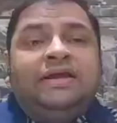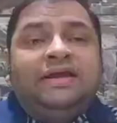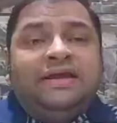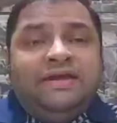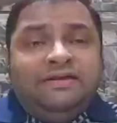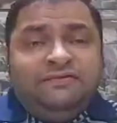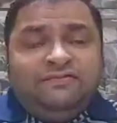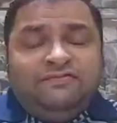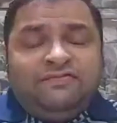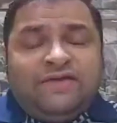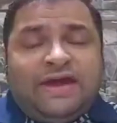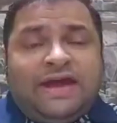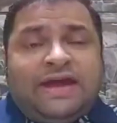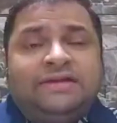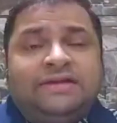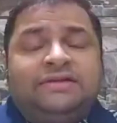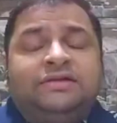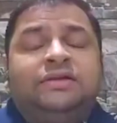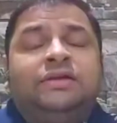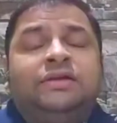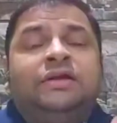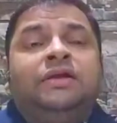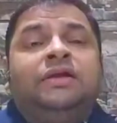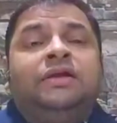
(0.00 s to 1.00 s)
In
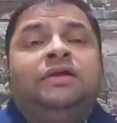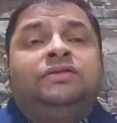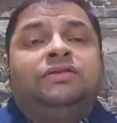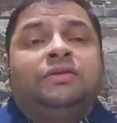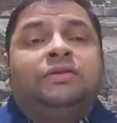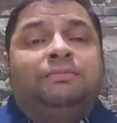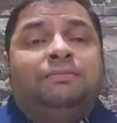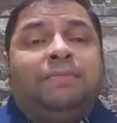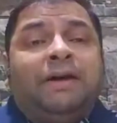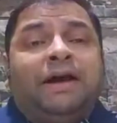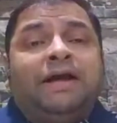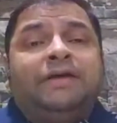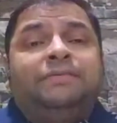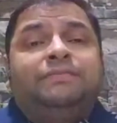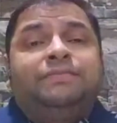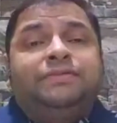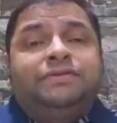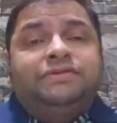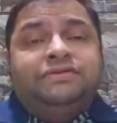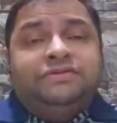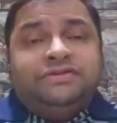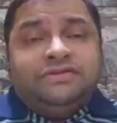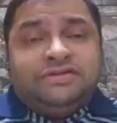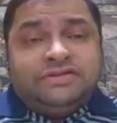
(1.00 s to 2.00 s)
fact, the
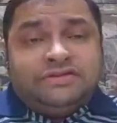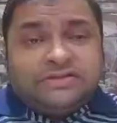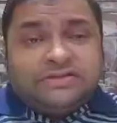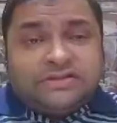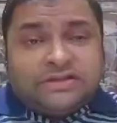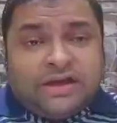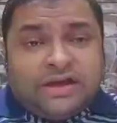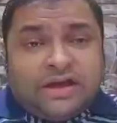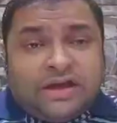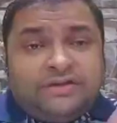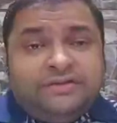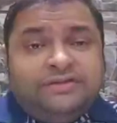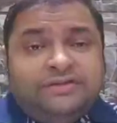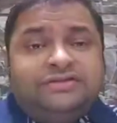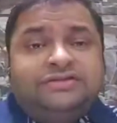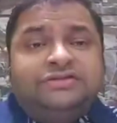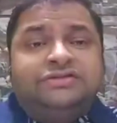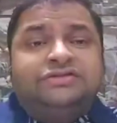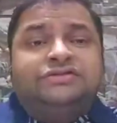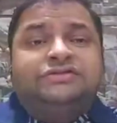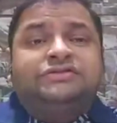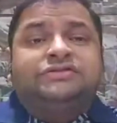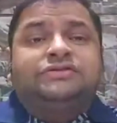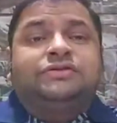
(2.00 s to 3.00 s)
Bible
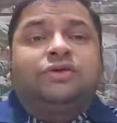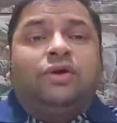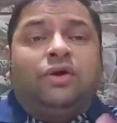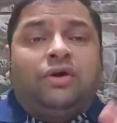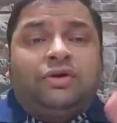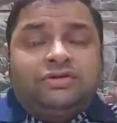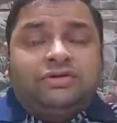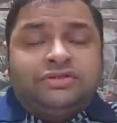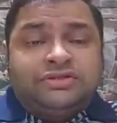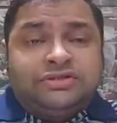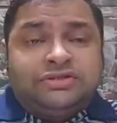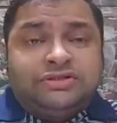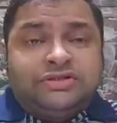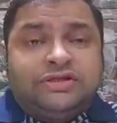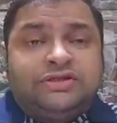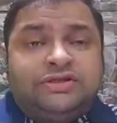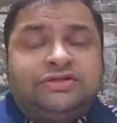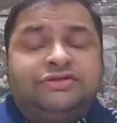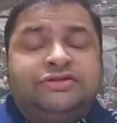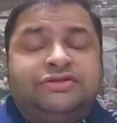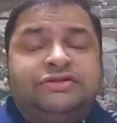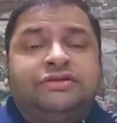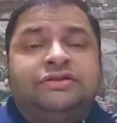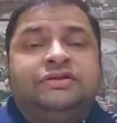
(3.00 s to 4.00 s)
discourages God's
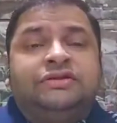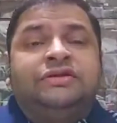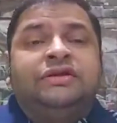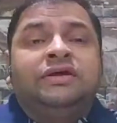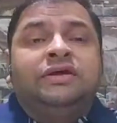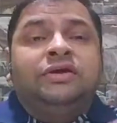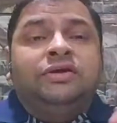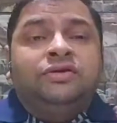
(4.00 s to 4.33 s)
children